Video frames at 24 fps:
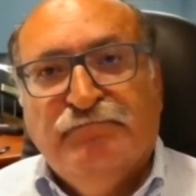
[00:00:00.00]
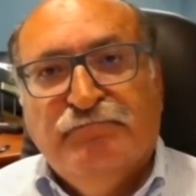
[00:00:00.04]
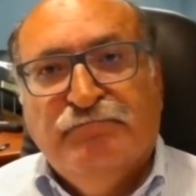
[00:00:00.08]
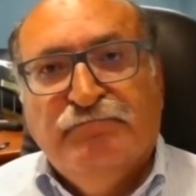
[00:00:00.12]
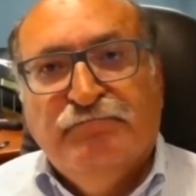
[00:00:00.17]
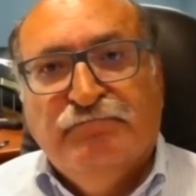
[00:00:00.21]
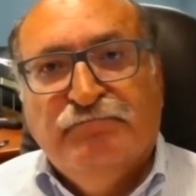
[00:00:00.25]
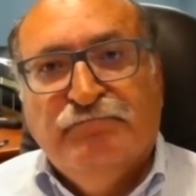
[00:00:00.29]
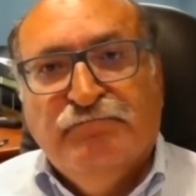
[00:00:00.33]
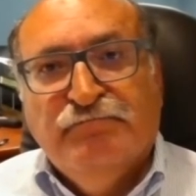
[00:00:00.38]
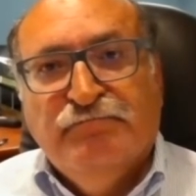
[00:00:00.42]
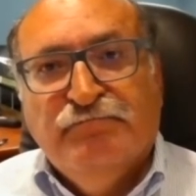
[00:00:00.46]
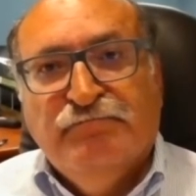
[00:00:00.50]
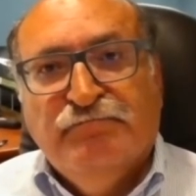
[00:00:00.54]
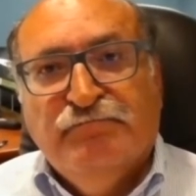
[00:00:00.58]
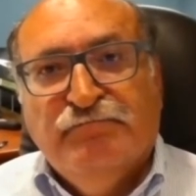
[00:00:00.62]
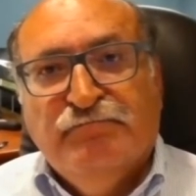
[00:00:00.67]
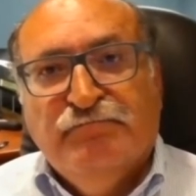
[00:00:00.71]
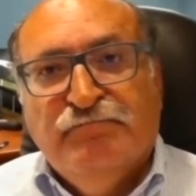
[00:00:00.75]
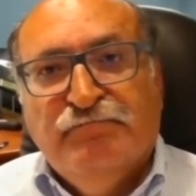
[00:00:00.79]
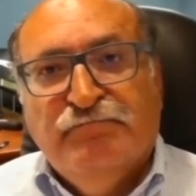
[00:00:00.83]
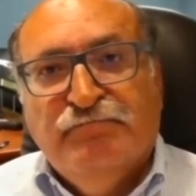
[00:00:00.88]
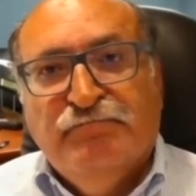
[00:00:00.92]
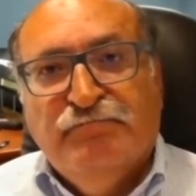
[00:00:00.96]

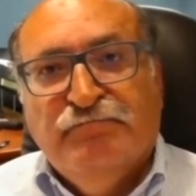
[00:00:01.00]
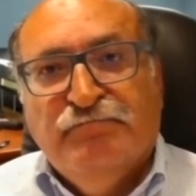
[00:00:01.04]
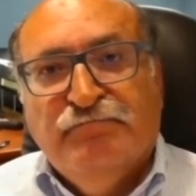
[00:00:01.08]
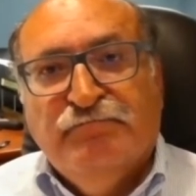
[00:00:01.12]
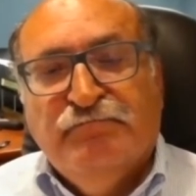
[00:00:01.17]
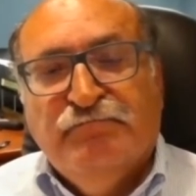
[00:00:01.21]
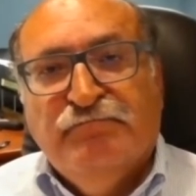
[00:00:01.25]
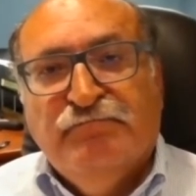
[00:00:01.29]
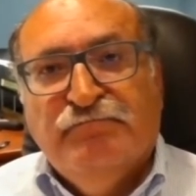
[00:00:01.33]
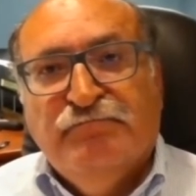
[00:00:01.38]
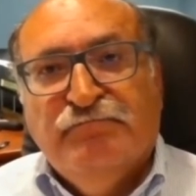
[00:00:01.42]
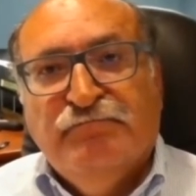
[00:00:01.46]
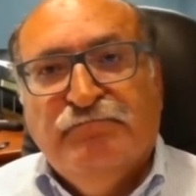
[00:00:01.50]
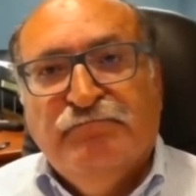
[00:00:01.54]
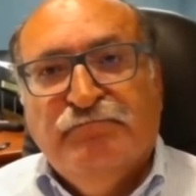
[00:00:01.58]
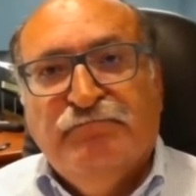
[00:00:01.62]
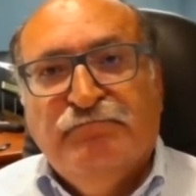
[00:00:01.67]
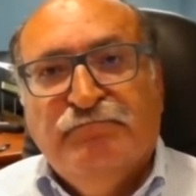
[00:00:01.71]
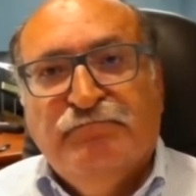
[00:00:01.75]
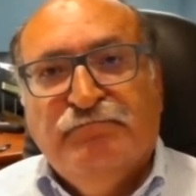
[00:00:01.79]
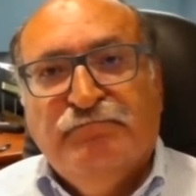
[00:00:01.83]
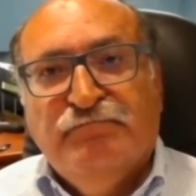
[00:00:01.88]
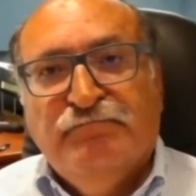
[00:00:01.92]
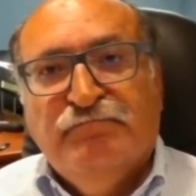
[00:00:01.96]

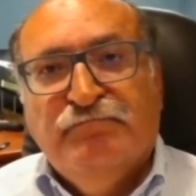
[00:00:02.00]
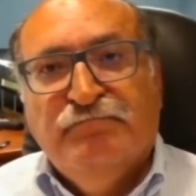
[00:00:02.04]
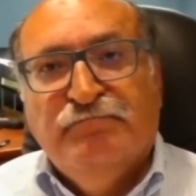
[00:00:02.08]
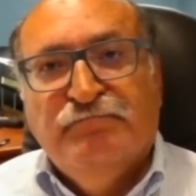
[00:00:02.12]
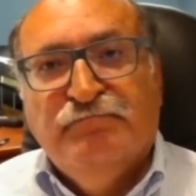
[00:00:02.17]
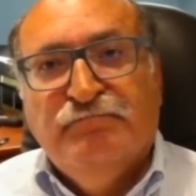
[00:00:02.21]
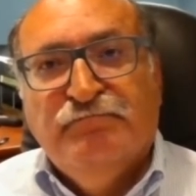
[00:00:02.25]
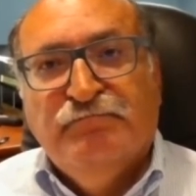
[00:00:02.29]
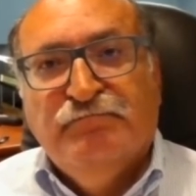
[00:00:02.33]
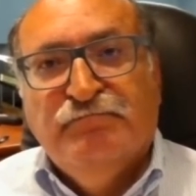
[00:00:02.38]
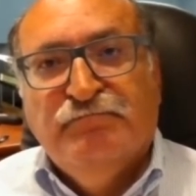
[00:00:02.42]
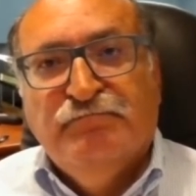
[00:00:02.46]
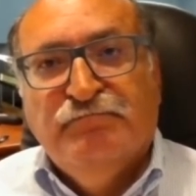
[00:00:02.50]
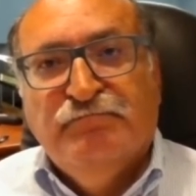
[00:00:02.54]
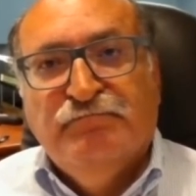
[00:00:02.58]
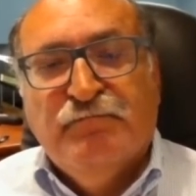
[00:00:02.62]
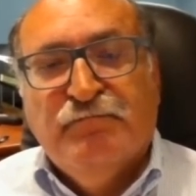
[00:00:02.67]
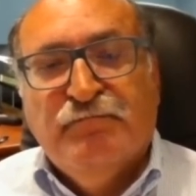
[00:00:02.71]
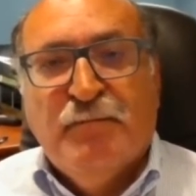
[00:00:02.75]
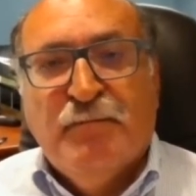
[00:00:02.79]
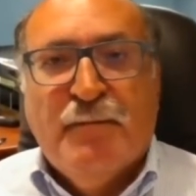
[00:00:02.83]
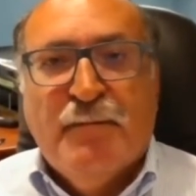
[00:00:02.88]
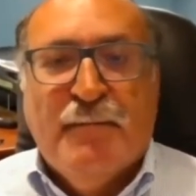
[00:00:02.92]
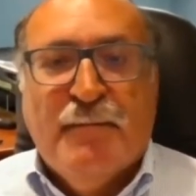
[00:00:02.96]

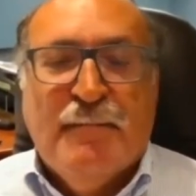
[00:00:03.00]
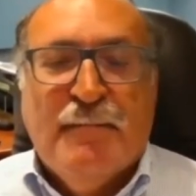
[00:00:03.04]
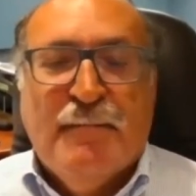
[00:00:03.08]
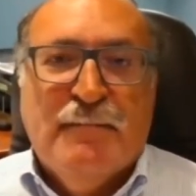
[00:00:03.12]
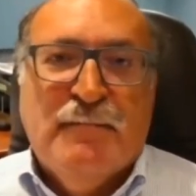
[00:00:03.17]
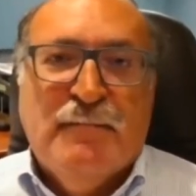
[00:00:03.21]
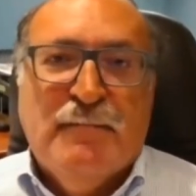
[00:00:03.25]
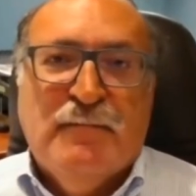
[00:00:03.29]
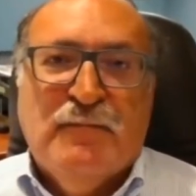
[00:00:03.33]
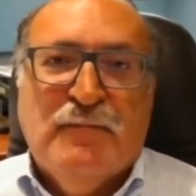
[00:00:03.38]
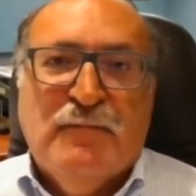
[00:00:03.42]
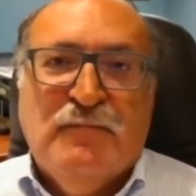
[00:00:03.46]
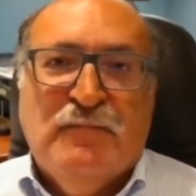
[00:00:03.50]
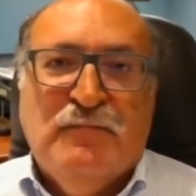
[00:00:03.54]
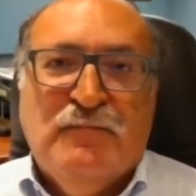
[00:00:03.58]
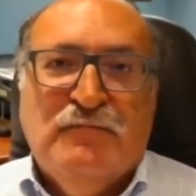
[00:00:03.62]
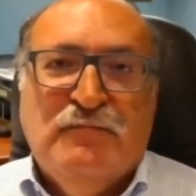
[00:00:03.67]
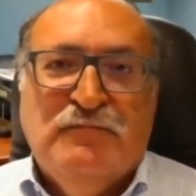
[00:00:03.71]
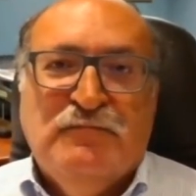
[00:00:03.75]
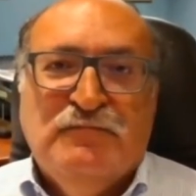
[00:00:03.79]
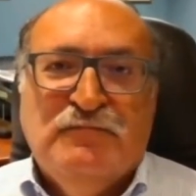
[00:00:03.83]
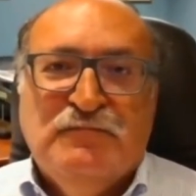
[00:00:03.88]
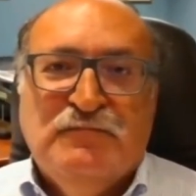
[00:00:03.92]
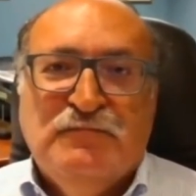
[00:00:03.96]

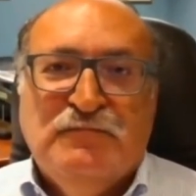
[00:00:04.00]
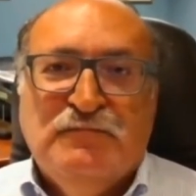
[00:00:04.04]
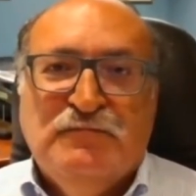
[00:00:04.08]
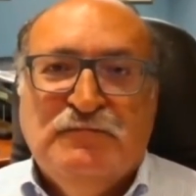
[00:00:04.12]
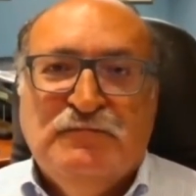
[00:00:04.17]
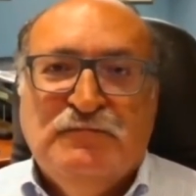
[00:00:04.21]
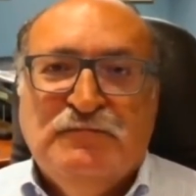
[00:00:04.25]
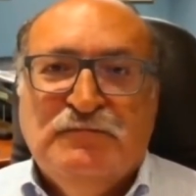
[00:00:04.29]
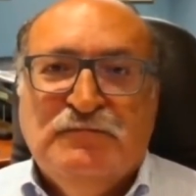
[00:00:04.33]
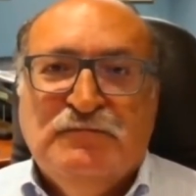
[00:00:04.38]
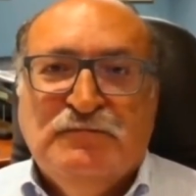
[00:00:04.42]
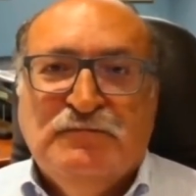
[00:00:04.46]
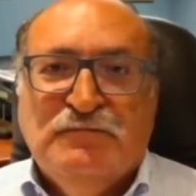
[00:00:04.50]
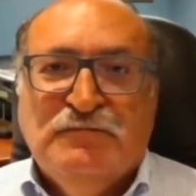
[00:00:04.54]
No words are spoken by the person on screen.